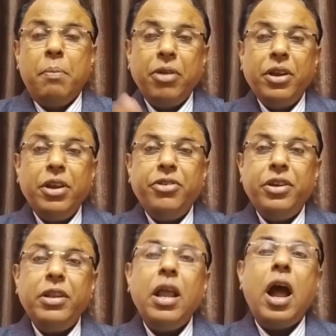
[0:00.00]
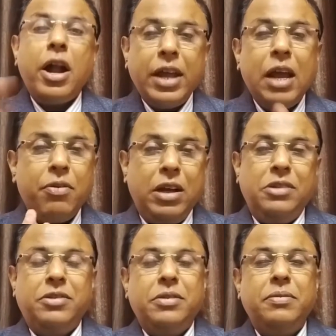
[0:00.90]
Presentation attire
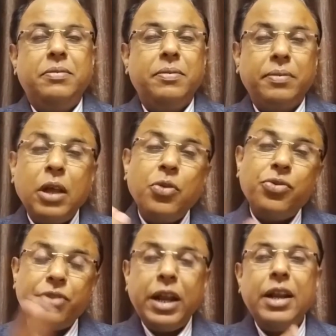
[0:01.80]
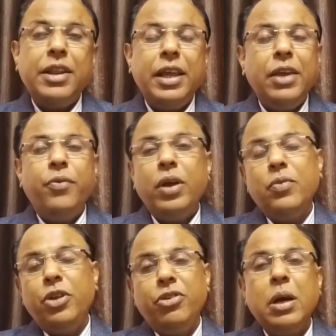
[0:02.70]
wise. Now second thing
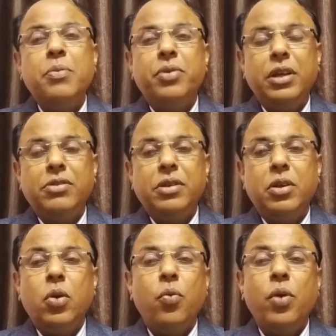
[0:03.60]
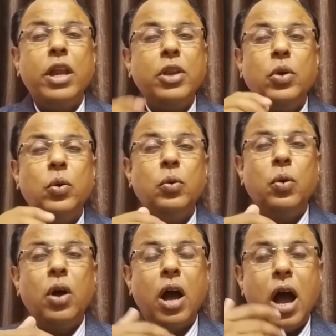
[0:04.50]
which comes is when you
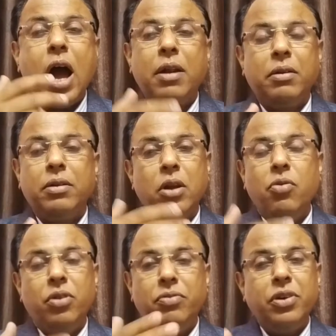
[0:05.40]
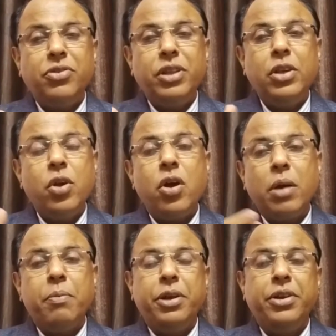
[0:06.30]
are, now the first thing you have
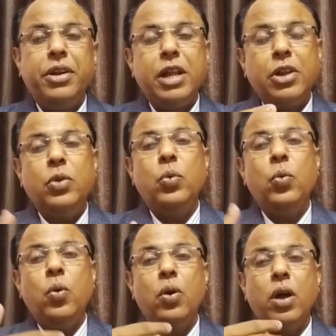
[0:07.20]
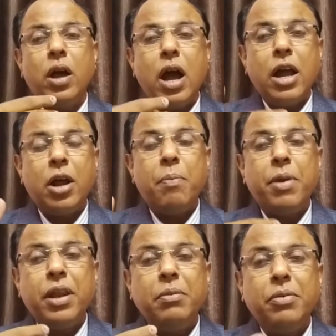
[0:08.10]
completed, that you are
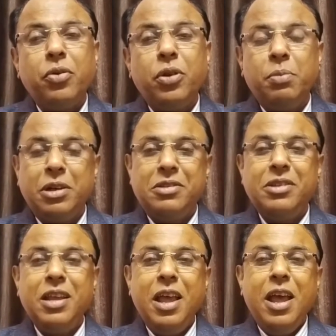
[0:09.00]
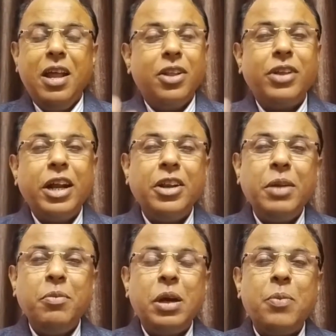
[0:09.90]
appearing before the person. The second
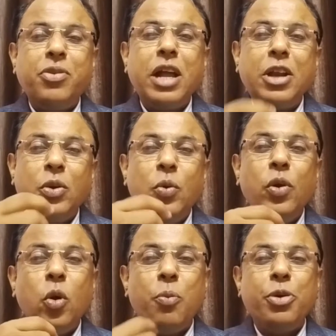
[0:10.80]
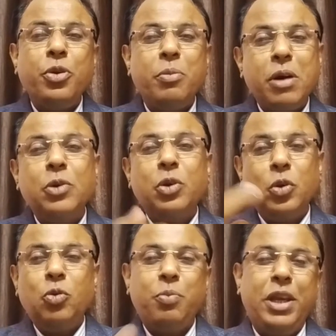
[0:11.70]
thing comes that you will open your mouth
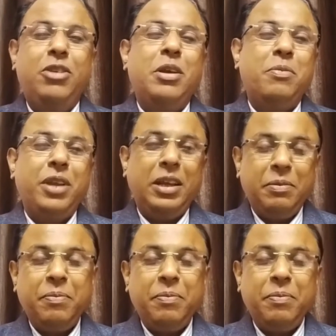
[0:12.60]
to speak something.